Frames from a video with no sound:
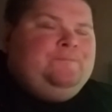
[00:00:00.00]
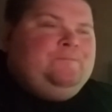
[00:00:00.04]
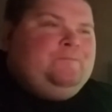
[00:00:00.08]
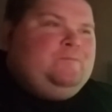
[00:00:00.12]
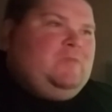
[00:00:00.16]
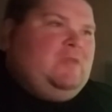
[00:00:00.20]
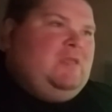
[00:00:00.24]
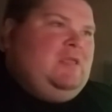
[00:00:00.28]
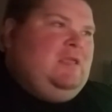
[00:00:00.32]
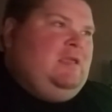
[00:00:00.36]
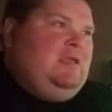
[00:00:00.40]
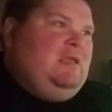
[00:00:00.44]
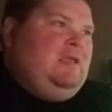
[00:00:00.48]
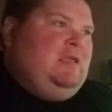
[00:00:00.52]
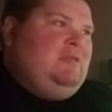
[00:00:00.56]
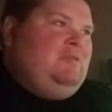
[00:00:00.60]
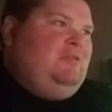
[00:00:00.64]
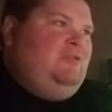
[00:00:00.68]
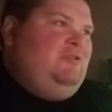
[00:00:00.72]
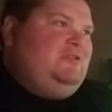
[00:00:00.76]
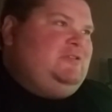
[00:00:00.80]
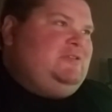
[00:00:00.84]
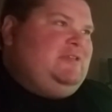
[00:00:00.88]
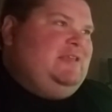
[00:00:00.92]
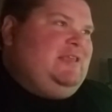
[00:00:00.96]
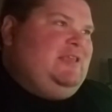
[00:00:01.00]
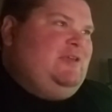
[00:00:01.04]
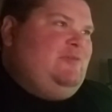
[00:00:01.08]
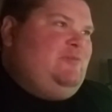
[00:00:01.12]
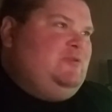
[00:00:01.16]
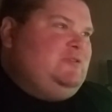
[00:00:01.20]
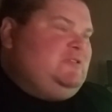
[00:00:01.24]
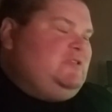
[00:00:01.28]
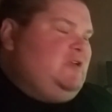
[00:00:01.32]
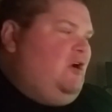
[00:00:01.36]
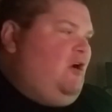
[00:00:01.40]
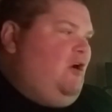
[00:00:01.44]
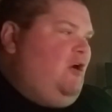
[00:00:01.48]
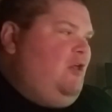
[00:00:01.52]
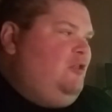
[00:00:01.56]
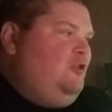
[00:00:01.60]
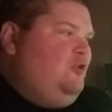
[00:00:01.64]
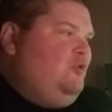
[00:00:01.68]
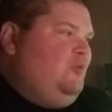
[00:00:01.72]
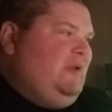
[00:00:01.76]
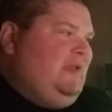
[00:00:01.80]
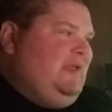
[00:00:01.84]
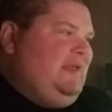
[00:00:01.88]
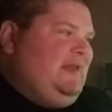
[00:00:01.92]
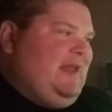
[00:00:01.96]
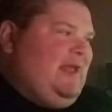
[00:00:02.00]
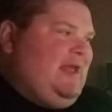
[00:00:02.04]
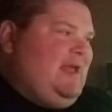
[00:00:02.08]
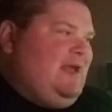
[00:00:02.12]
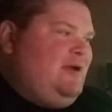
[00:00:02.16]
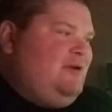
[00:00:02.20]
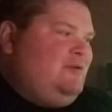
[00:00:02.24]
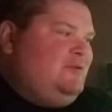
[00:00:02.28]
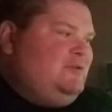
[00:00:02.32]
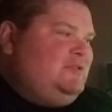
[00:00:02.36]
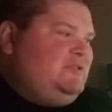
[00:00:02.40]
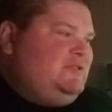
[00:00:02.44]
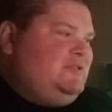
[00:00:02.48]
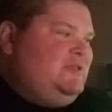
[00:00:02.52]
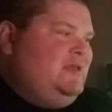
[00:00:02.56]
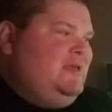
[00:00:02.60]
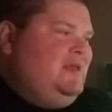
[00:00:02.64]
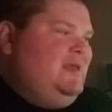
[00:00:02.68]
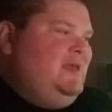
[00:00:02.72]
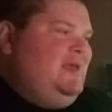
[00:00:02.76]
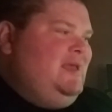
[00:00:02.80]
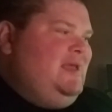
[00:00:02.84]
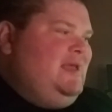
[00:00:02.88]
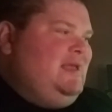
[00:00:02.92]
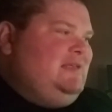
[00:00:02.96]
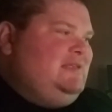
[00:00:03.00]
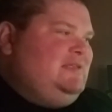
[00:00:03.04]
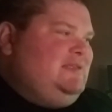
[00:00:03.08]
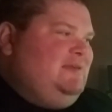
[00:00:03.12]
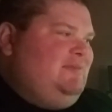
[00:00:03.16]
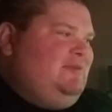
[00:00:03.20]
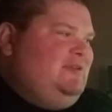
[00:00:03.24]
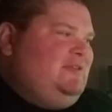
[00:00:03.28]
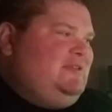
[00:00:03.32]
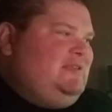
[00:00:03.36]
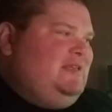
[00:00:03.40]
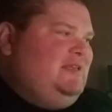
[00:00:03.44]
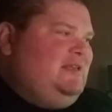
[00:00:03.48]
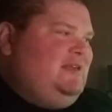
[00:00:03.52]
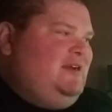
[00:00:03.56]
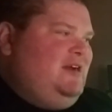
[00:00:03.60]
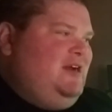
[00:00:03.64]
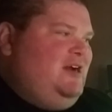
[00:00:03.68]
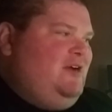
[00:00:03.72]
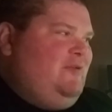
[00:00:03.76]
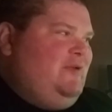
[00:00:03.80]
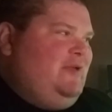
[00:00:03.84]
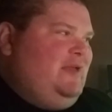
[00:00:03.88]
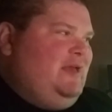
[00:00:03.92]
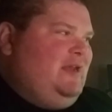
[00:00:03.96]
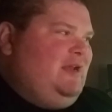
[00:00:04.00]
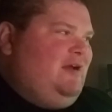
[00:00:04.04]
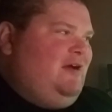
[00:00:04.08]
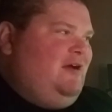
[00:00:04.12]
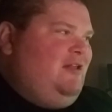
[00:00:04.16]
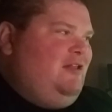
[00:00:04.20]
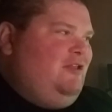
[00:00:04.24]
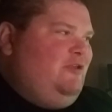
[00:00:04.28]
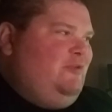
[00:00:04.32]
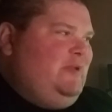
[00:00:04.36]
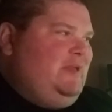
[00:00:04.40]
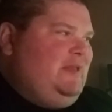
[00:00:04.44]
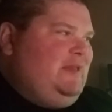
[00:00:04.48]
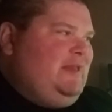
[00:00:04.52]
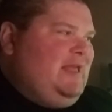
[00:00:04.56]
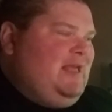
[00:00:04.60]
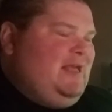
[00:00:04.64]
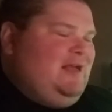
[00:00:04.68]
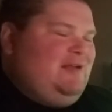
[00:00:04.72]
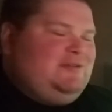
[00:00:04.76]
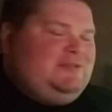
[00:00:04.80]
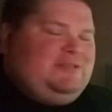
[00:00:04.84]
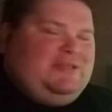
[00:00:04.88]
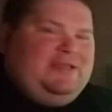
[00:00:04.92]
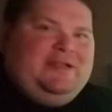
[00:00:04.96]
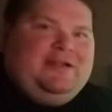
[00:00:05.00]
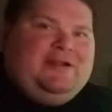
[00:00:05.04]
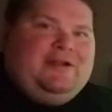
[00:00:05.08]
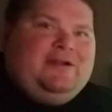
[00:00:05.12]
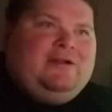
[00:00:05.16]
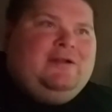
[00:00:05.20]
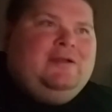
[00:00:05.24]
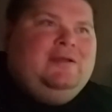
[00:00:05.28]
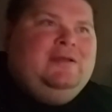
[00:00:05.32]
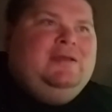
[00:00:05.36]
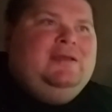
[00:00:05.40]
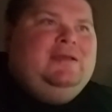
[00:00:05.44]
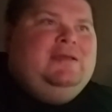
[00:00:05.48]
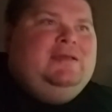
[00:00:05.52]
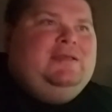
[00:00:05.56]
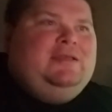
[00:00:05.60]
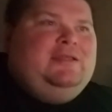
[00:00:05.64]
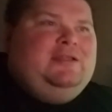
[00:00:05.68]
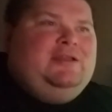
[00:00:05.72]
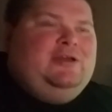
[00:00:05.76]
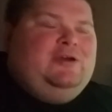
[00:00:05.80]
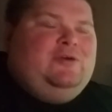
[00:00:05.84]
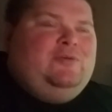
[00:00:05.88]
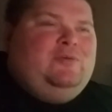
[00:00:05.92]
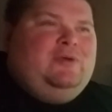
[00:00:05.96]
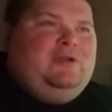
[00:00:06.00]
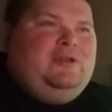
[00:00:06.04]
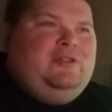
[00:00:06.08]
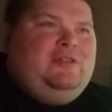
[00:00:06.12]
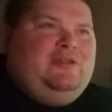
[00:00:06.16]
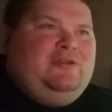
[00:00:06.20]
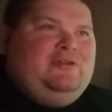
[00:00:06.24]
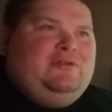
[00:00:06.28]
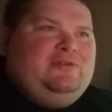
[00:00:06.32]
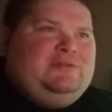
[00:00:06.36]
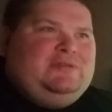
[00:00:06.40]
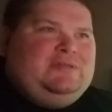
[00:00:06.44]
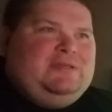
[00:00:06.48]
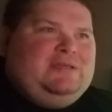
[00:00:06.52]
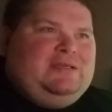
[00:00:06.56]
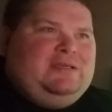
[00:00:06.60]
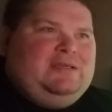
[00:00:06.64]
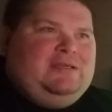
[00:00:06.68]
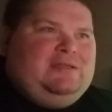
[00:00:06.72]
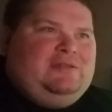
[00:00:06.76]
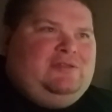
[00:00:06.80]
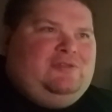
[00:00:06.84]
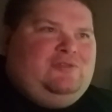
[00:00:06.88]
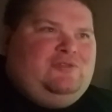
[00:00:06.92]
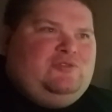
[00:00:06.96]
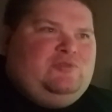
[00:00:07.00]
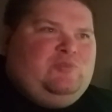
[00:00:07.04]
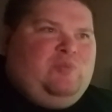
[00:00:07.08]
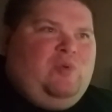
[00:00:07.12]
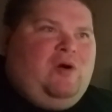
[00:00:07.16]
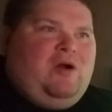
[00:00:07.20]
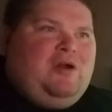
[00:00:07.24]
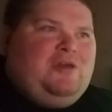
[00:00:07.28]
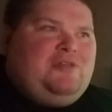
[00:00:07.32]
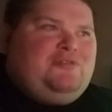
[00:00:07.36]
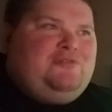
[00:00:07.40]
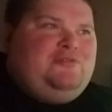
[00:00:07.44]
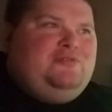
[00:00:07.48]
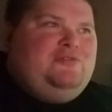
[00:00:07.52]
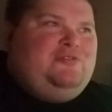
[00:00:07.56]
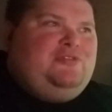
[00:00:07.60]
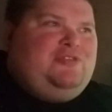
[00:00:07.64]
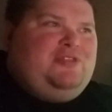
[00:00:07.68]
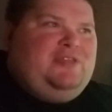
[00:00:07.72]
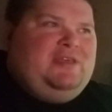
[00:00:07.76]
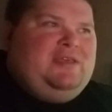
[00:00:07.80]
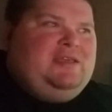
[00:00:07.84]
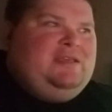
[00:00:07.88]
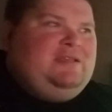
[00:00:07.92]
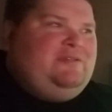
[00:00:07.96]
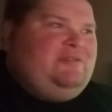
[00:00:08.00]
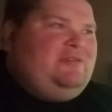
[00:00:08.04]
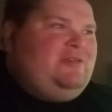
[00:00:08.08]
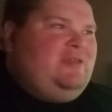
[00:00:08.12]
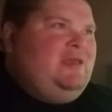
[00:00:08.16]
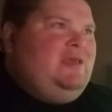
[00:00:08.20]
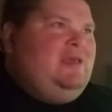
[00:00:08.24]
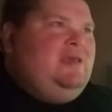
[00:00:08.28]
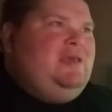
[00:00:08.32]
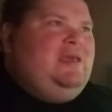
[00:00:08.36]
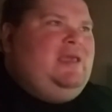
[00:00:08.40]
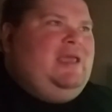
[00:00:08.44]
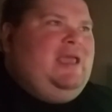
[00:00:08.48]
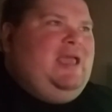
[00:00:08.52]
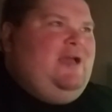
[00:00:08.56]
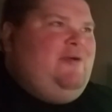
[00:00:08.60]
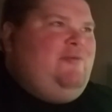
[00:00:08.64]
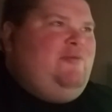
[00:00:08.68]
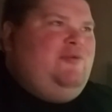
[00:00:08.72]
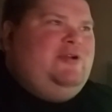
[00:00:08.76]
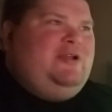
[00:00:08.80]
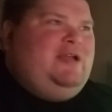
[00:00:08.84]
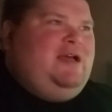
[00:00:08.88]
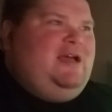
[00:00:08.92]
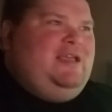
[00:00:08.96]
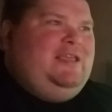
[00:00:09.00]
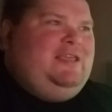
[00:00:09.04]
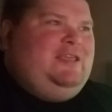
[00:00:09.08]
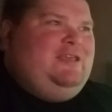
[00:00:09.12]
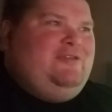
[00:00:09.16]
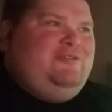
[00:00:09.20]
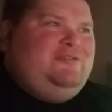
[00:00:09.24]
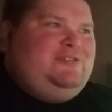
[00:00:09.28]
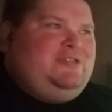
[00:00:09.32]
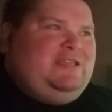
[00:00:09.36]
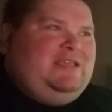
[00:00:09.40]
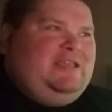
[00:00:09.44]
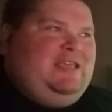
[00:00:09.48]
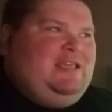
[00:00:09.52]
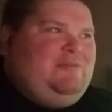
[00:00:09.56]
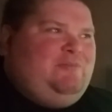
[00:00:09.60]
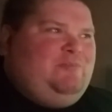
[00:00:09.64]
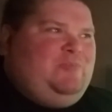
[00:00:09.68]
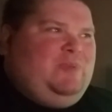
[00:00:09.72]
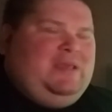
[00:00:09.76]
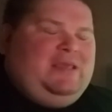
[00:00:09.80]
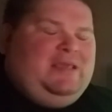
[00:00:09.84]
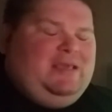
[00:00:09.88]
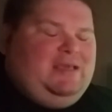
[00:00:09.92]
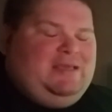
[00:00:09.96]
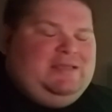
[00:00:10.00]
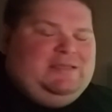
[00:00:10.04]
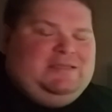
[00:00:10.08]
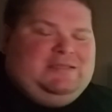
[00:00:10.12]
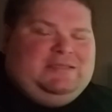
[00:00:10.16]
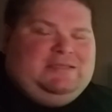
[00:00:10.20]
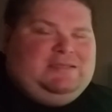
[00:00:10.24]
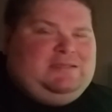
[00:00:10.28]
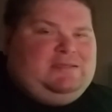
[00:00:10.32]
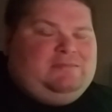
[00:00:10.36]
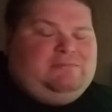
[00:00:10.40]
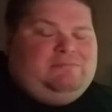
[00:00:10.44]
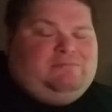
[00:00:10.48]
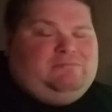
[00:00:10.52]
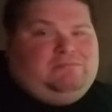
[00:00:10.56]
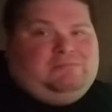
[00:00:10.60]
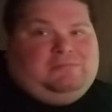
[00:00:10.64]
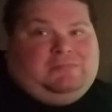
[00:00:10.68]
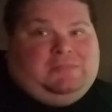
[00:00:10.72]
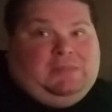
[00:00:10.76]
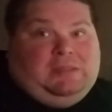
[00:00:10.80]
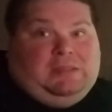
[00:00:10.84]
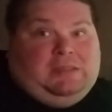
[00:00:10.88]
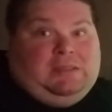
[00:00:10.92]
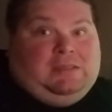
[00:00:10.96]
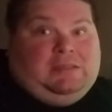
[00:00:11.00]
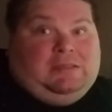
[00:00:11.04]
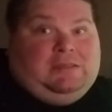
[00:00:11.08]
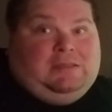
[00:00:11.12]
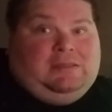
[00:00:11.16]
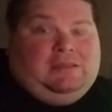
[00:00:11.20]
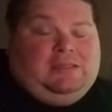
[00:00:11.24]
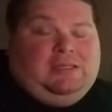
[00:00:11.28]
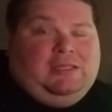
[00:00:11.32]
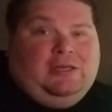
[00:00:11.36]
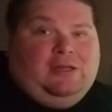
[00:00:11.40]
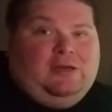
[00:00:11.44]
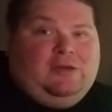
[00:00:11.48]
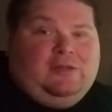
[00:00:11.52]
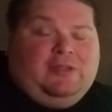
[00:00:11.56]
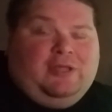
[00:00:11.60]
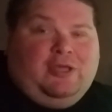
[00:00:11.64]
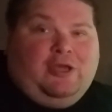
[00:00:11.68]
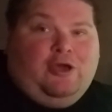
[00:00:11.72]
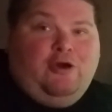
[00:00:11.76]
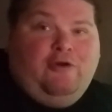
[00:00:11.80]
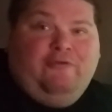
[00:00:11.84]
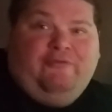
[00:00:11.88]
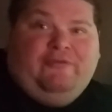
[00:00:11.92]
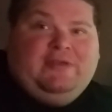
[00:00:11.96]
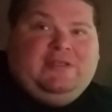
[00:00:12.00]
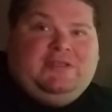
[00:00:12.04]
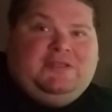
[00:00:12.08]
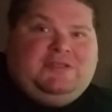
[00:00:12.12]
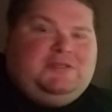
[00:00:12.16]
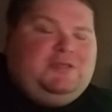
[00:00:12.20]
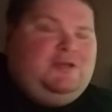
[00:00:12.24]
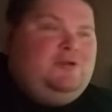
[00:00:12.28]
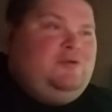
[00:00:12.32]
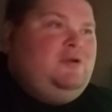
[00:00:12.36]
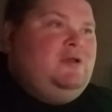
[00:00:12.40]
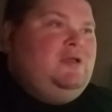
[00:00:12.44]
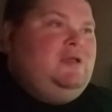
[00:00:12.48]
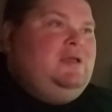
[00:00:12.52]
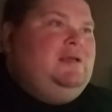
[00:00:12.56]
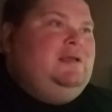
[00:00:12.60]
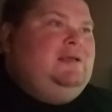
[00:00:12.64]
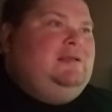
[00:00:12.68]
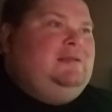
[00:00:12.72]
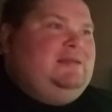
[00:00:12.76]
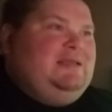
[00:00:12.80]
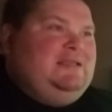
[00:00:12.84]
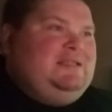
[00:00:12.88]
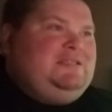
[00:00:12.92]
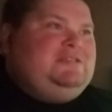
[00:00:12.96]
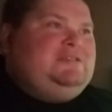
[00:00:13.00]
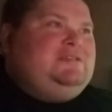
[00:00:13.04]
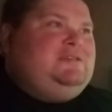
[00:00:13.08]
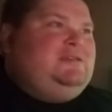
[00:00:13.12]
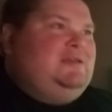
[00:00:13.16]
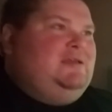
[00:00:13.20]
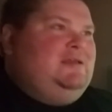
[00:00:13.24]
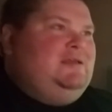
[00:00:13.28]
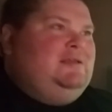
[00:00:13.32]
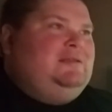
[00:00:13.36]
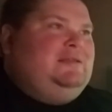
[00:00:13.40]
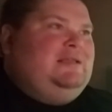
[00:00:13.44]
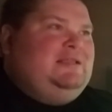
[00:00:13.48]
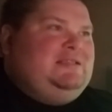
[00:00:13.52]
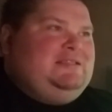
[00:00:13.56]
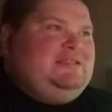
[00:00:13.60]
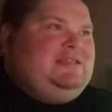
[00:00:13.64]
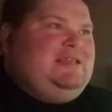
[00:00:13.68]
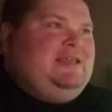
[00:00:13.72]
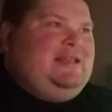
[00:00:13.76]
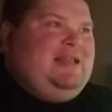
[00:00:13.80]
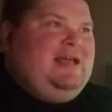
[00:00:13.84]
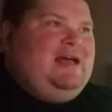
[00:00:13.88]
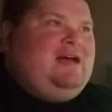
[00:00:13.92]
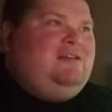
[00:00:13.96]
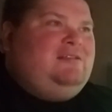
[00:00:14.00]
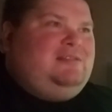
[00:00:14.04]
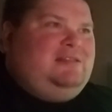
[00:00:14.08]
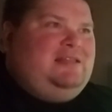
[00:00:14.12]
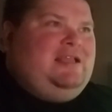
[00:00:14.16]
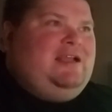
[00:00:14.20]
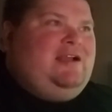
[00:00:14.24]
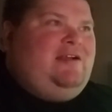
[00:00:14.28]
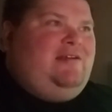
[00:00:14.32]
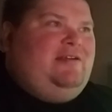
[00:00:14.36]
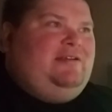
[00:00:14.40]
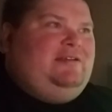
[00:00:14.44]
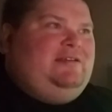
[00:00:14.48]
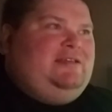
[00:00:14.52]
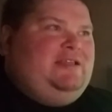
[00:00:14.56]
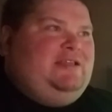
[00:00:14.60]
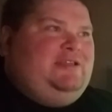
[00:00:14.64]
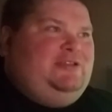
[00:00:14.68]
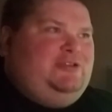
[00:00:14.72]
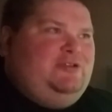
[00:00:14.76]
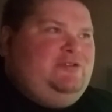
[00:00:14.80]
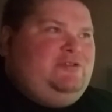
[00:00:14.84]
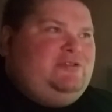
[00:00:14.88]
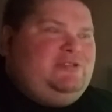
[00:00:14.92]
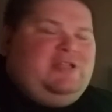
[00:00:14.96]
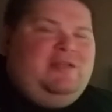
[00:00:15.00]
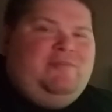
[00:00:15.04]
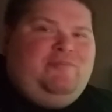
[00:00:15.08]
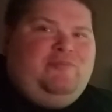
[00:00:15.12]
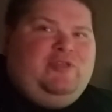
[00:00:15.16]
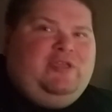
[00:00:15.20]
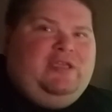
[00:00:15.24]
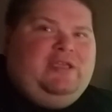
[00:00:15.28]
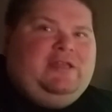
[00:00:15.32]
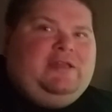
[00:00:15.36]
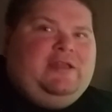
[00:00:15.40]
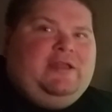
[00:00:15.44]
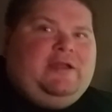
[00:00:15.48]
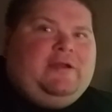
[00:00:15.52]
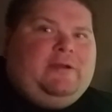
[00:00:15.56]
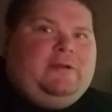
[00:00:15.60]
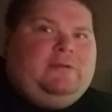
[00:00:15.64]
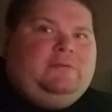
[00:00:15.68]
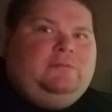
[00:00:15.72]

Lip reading: It looks like it was a Halloween house, and somebody said, oh, we got a Halloween house here. You know, one of those walk-through things. And we're not using it because, you know, the COVID. So let's get out there and do something in here.